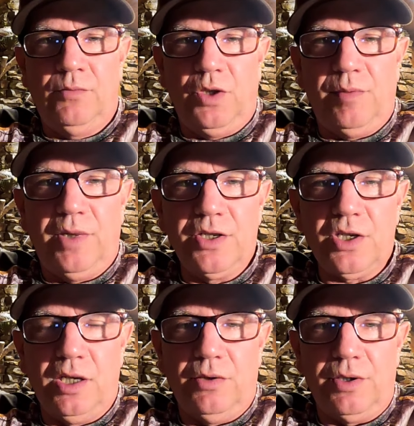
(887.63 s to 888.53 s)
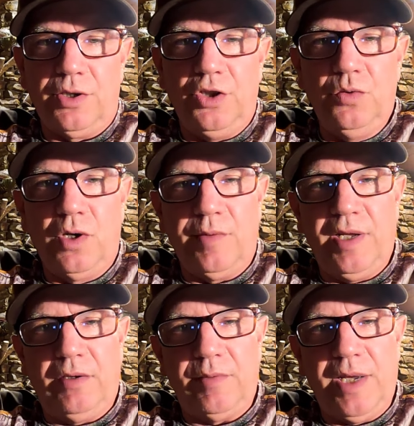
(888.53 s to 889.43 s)
with a muzzleloader, you want to be
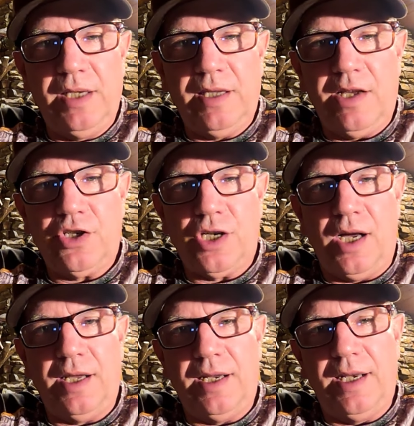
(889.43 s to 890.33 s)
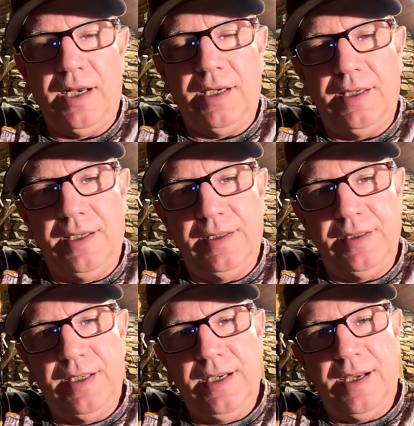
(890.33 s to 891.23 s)
able to make that shot. And,
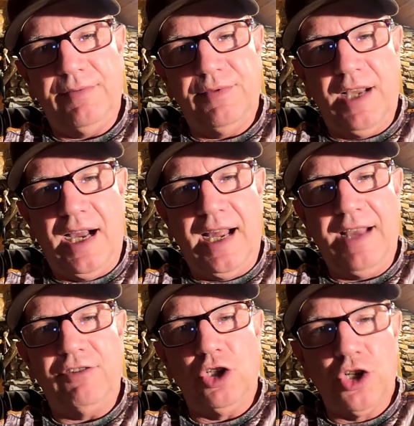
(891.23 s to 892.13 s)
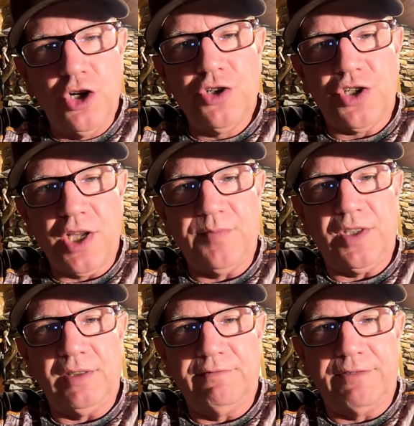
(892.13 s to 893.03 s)
I have learned
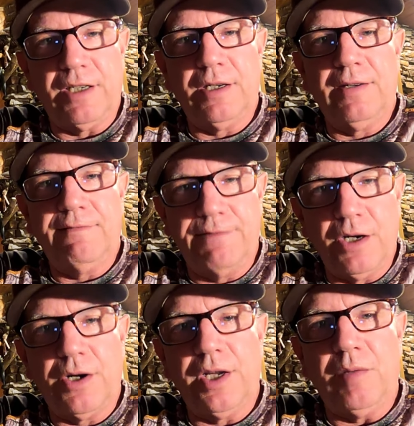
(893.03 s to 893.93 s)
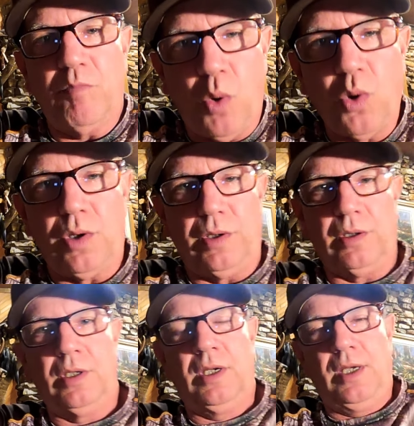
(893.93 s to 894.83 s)
something very, very important.
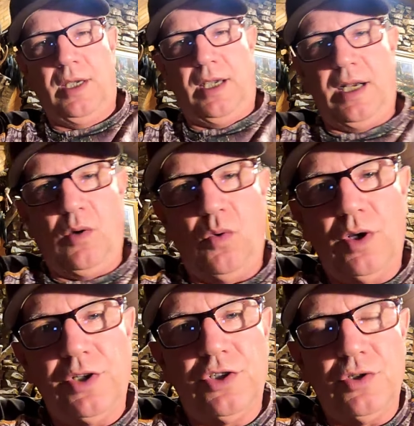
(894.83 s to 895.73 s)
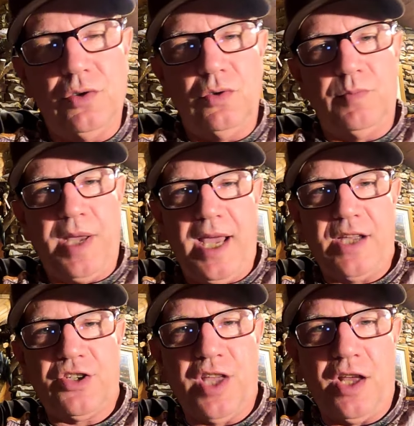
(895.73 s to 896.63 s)
And I wanted to
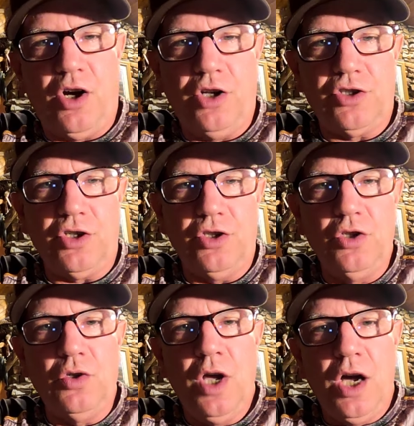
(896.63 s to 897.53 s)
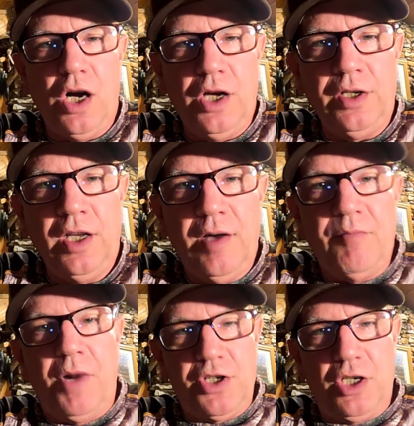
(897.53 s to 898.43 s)
pass that on to you. Hunt
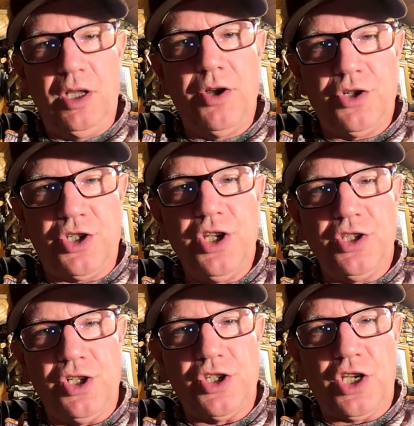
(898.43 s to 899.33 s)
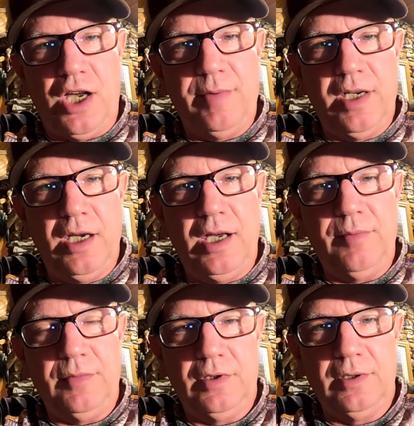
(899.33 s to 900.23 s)
muzzleloader season is coming
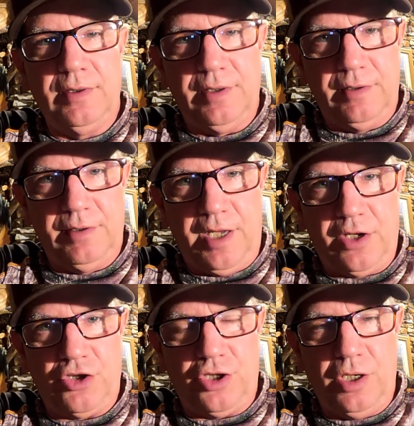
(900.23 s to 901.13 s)
up next